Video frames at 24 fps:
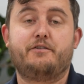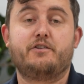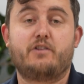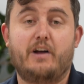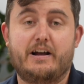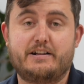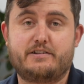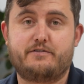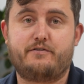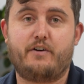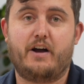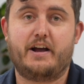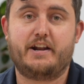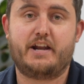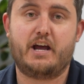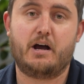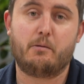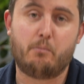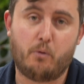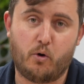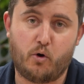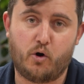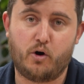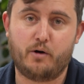you'd like to find
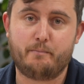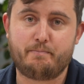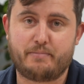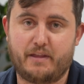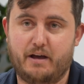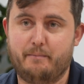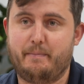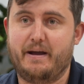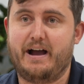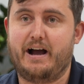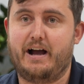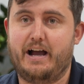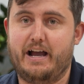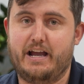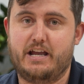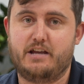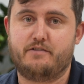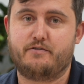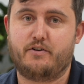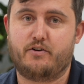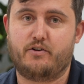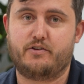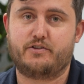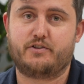out more about
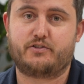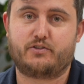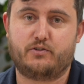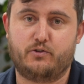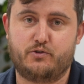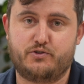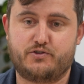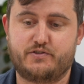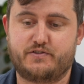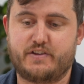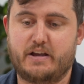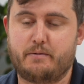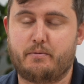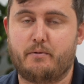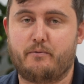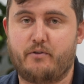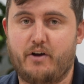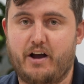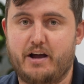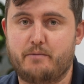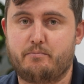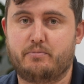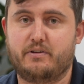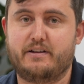AVer and the solutions they
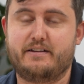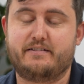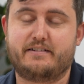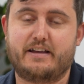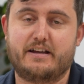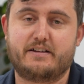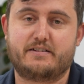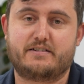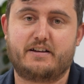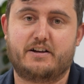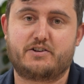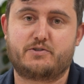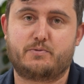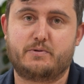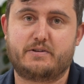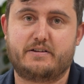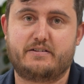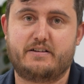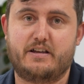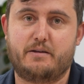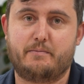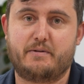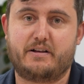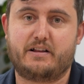provide, please get in touch with
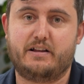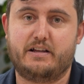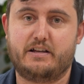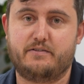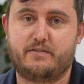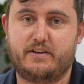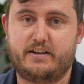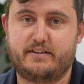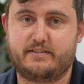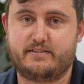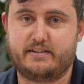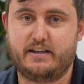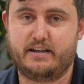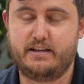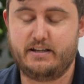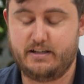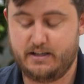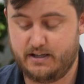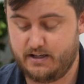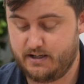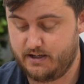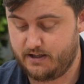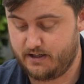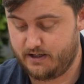the team at ClearVC.
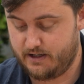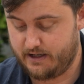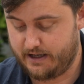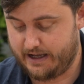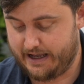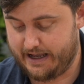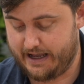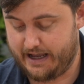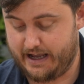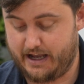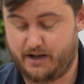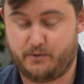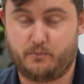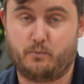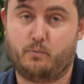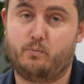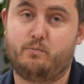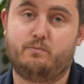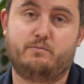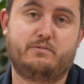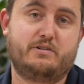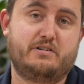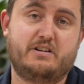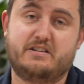
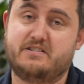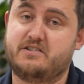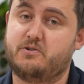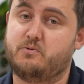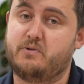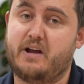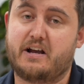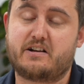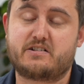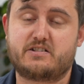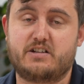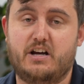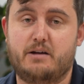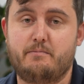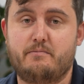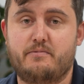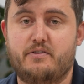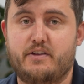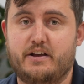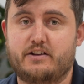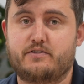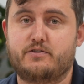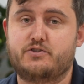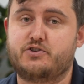And until next time,
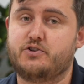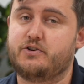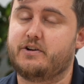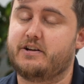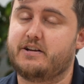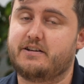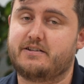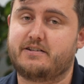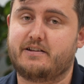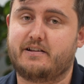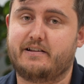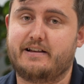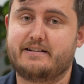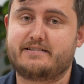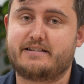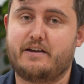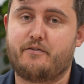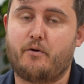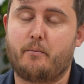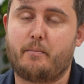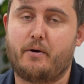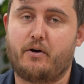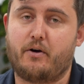thanks for tuning in to the Let's Have It